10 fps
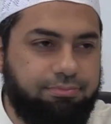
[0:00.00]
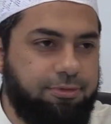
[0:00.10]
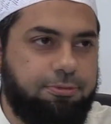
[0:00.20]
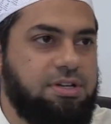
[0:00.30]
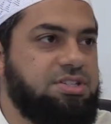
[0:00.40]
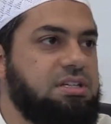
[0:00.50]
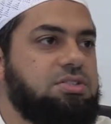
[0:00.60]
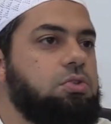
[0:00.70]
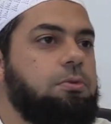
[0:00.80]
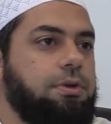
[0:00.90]
fringent
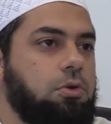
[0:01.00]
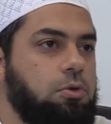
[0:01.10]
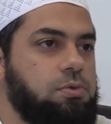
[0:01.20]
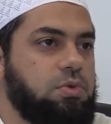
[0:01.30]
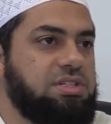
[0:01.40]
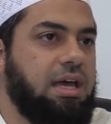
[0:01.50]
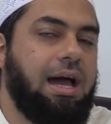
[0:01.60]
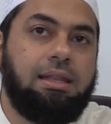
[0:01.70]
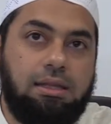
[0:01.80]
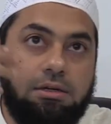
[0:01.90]
Sufi groups will say,
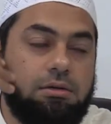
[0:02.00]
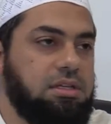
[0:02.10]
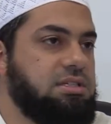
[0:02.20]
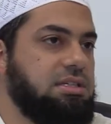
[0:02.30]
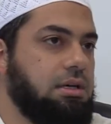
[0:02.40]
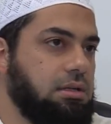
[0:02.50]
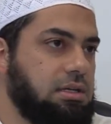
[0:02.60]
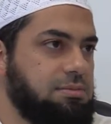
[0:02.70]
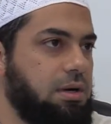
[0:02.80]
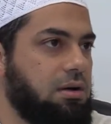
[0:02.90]
I literally see
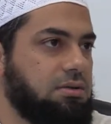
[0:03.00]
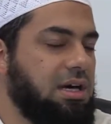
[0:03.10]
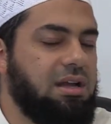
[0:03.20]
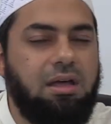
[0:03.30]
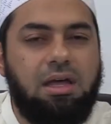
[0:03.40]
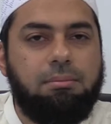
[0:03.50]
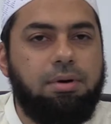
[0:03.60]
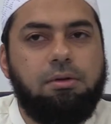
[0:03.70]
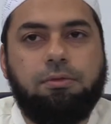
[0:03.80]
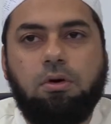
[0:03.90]
Allah subhanahu wa ta'ala.
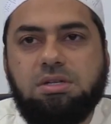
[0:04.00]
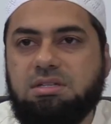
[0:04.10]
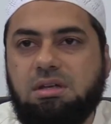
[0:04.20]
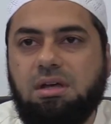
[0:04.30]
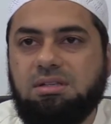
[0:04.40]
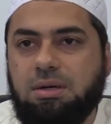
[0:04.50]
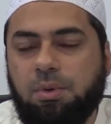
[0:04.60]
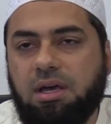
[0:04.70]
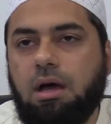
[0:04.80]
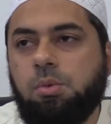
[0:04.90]
But of course,
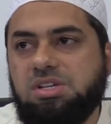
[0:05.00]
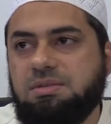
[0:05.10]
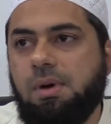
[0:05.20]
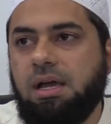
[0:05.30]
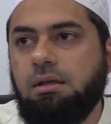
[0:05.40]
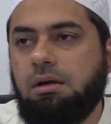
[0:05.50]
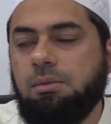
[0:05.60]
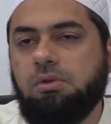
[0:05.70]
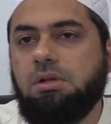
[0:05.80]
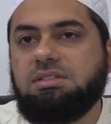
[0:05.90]
someone like Abu Ismail,
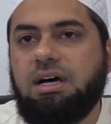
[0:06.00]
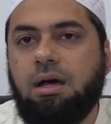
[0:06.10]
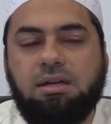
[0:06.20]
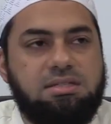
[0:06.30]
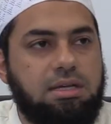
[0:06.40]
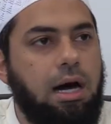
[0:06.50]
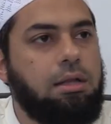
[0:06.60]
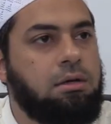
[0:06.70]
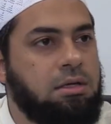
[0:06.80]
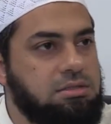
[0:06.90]
rahimahullah ta'ala, a
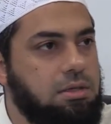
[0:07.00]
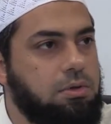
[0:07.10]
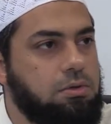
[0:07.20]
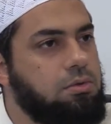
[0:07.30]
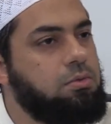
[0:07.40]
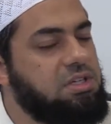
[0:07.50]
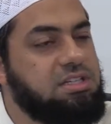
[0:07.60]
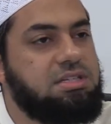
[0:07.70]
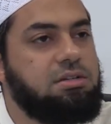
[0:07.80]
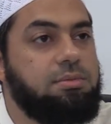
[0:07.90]
scholar and someone who we
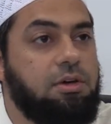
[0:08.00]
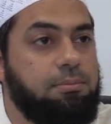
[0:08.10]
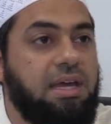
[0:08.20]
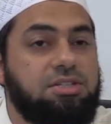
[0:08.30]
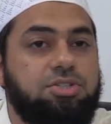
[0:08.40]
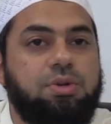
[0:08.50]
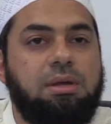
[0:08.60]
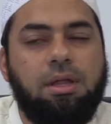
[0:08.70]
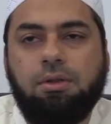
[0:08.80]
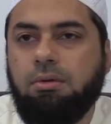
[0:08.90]
consider to be of
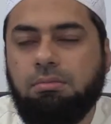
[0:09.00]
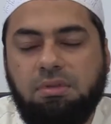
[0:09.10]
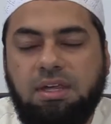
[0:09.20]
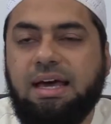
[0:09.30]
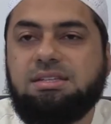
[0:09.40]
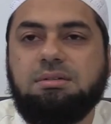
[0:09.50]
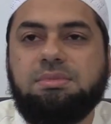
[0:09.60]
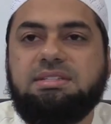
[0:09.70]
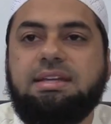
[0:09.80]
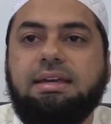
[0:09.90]
mainstream, although he has some
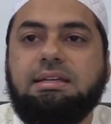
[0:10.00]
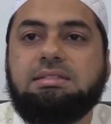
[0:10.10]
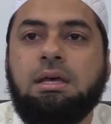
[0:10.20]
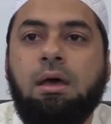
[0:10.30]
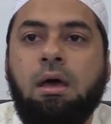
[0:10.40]
mistakes,